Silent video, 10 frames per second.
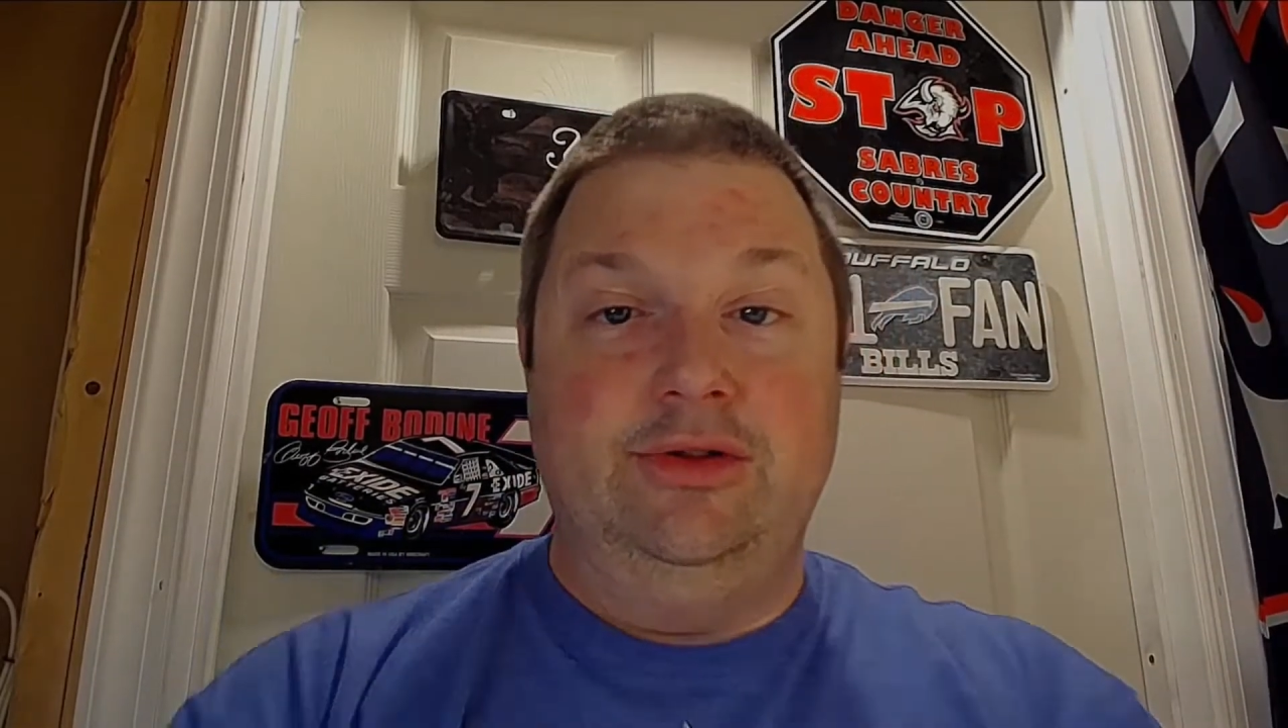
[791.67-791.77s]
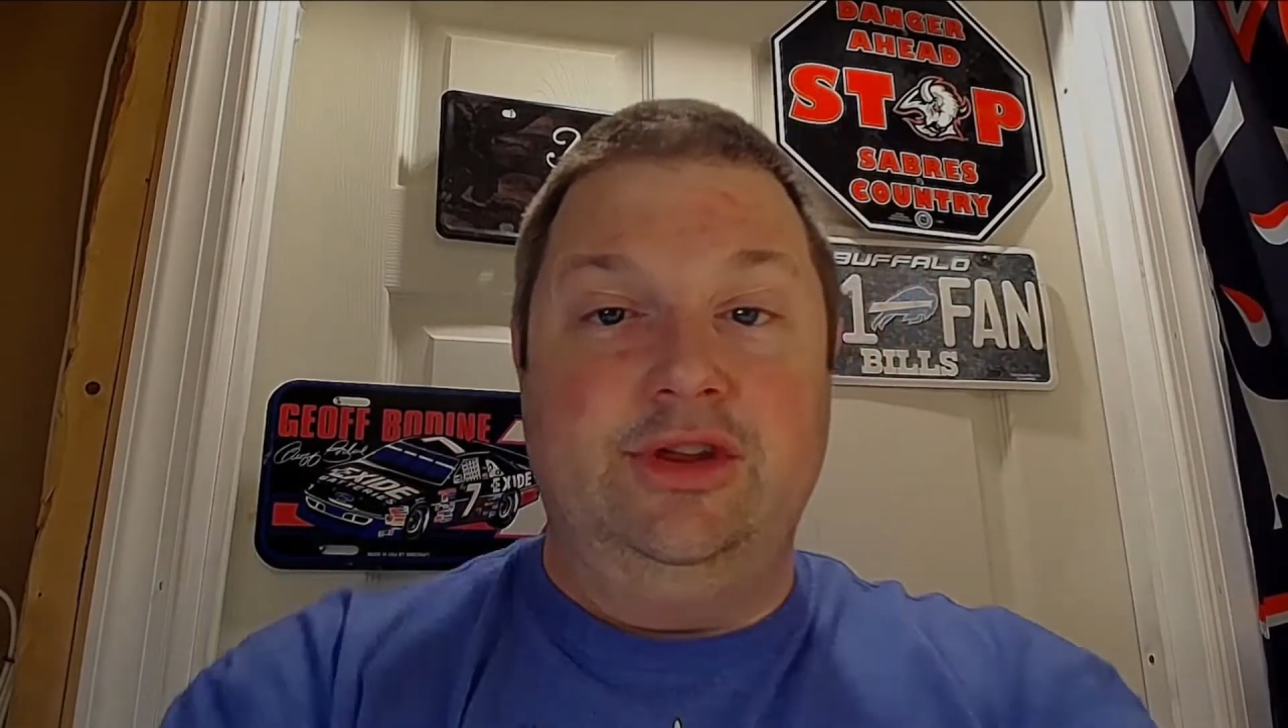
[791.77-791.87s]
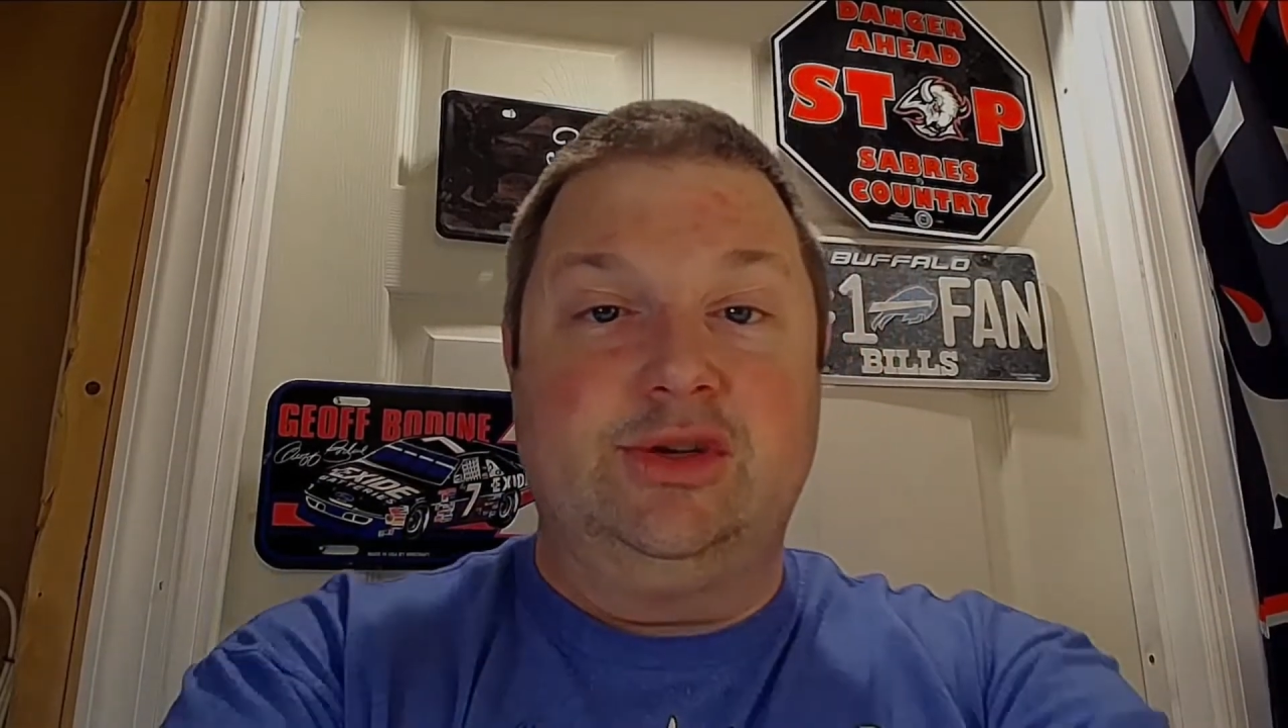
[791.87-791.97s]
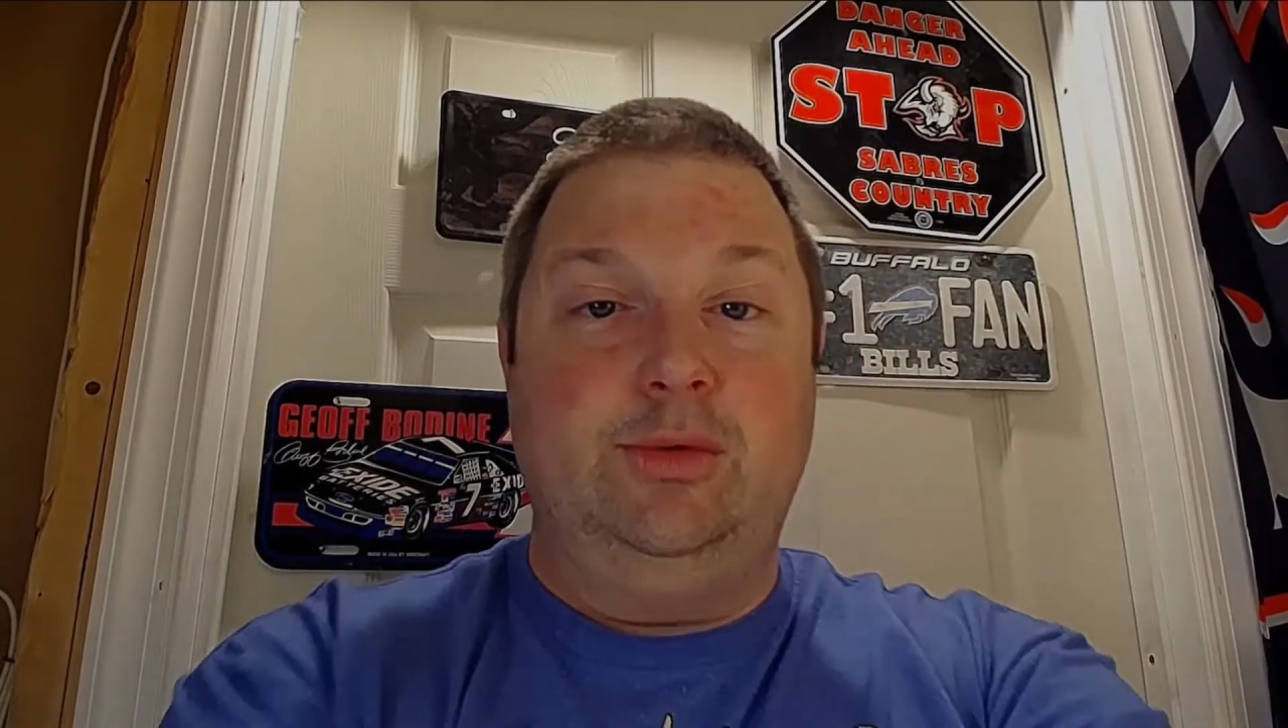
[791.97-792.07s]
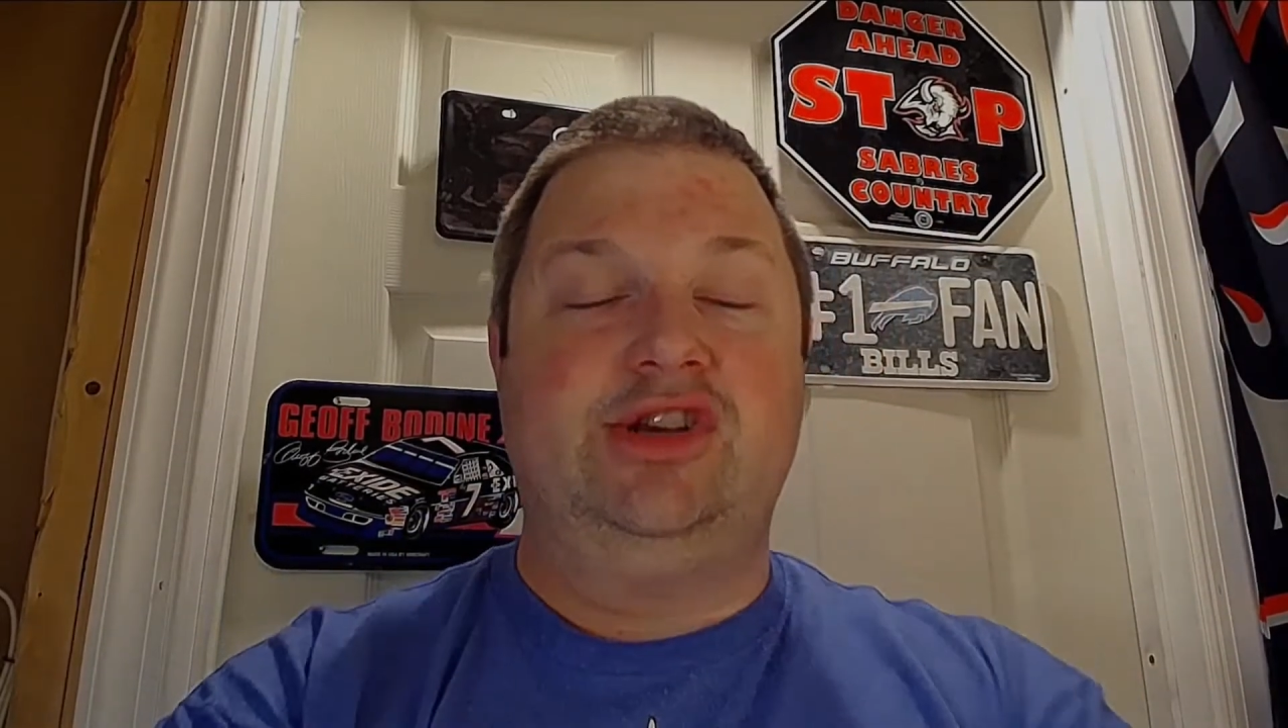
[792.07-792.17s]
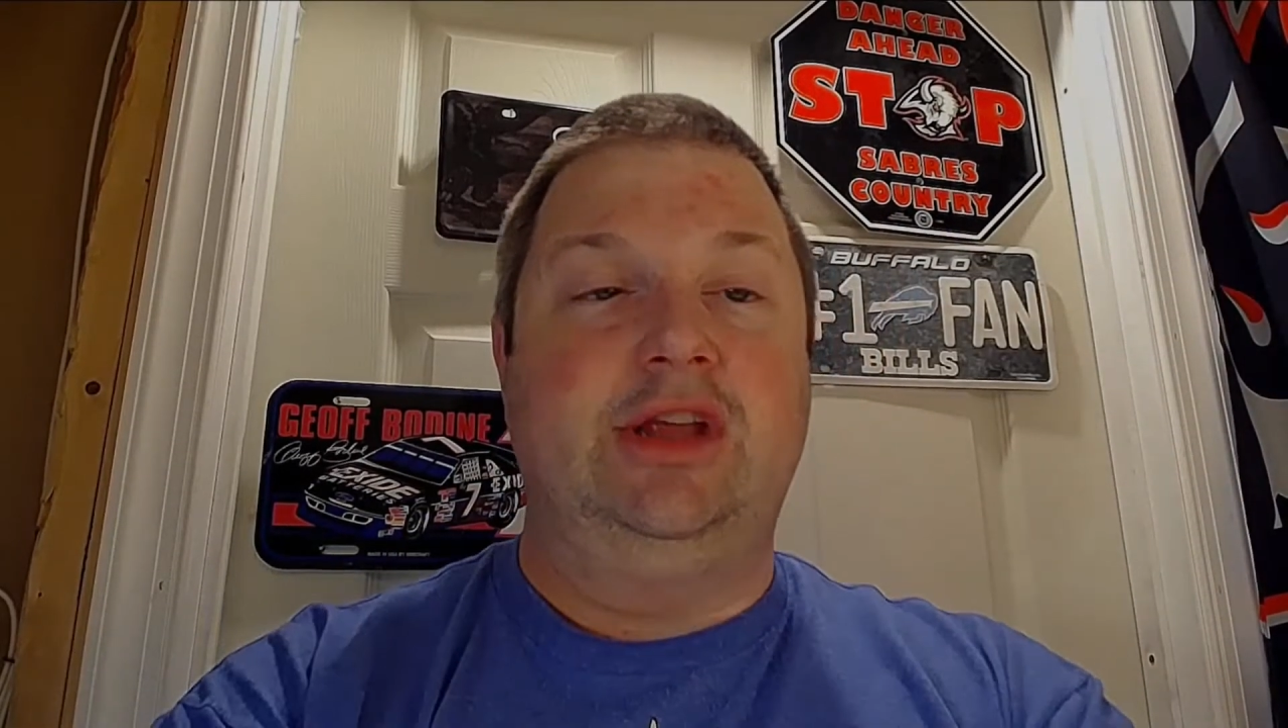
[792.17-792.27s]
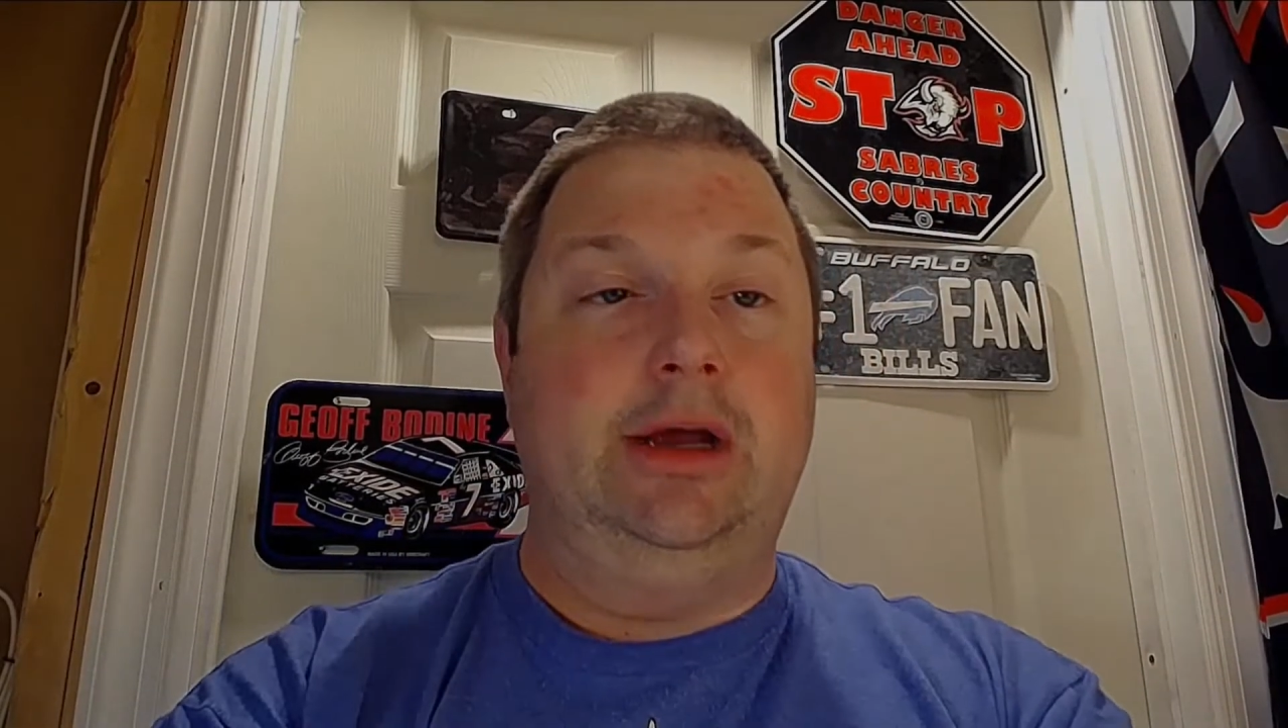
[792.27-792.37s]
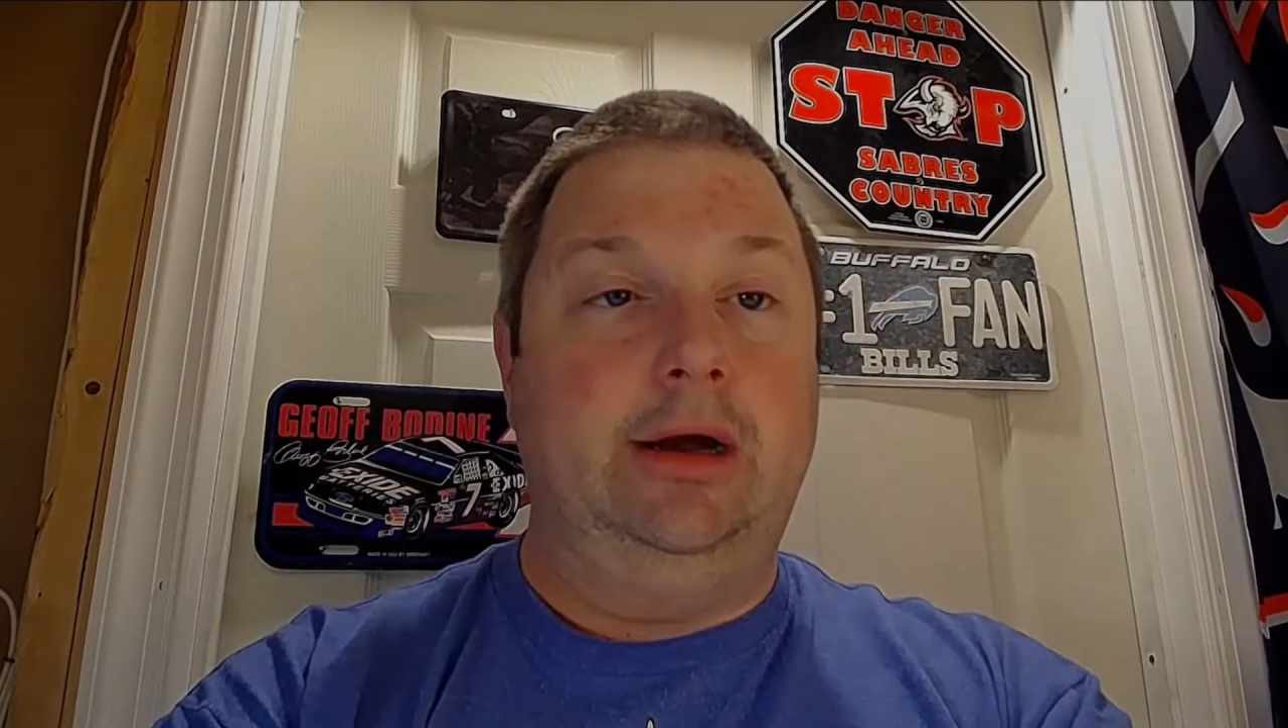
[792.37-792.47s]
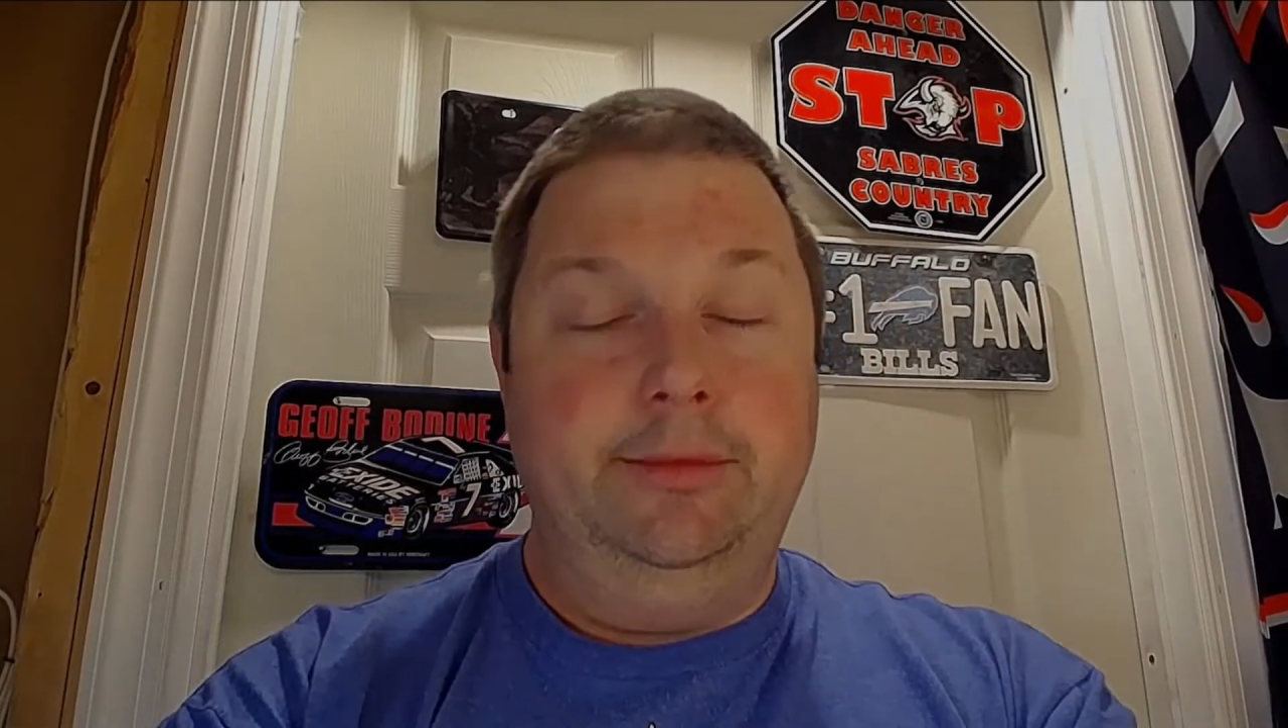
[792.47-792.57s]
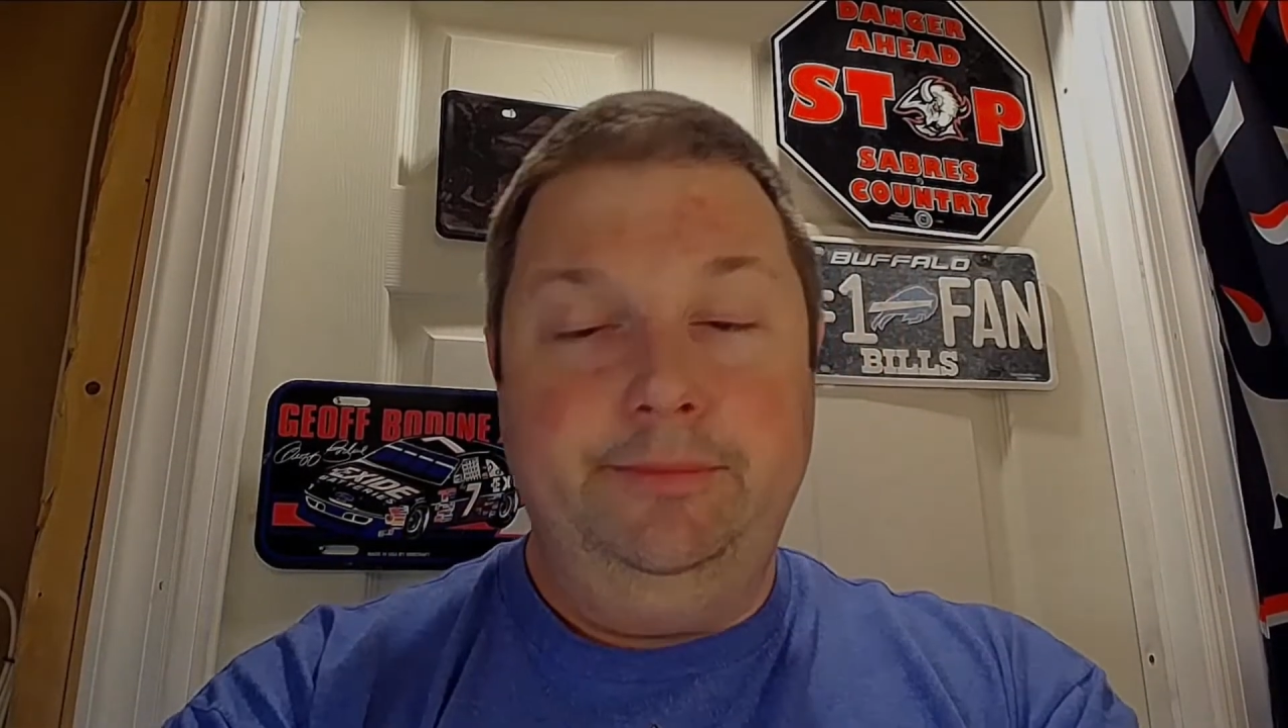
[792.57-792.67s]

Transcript: switch there.